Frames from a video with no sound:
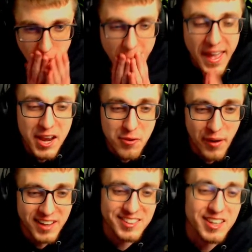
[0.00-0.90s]

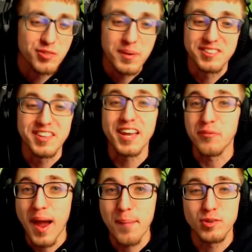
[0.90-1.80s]
Anyways, it gives me a second
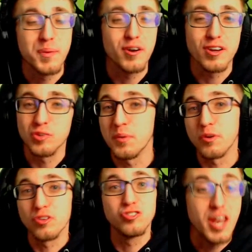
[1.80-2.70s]
rapid spinner, gives me
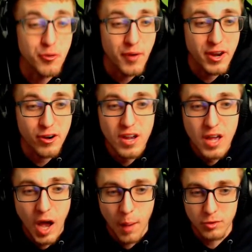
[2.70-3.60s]
regenerator,
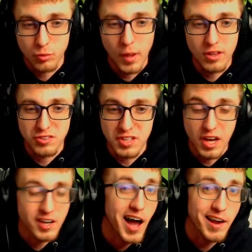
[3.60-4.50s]
as well as the
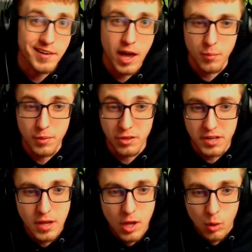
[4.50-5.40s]
cotton down
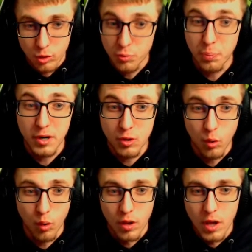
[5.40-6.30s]
ability, which is pretty
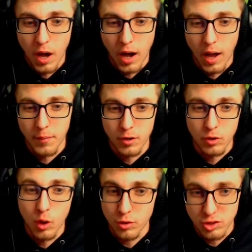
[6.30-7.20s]
cool. It'll
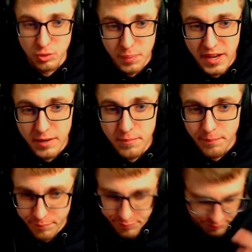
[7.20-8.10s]
lower the speed
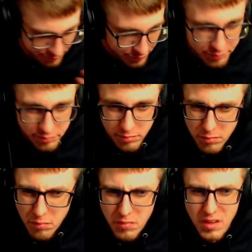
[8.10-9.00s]

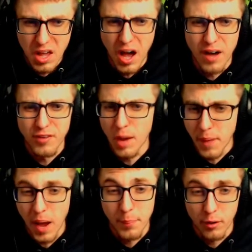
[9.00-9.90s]
of
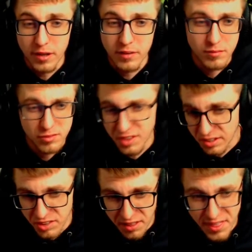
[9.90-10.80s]
my opponent, things
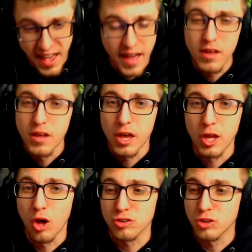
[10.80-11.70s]
like that. It
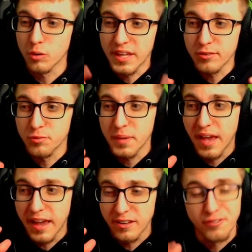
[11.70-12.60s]
also gives me
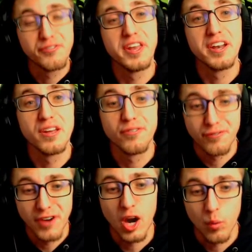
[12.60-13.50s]
a definitive
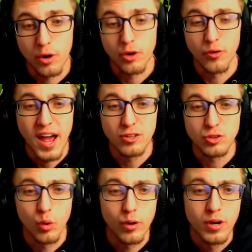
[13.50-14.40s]
fire, water, grass
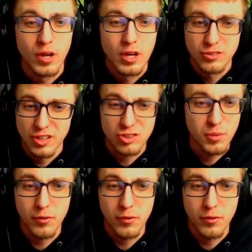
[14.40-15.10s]
core, so that's gonna be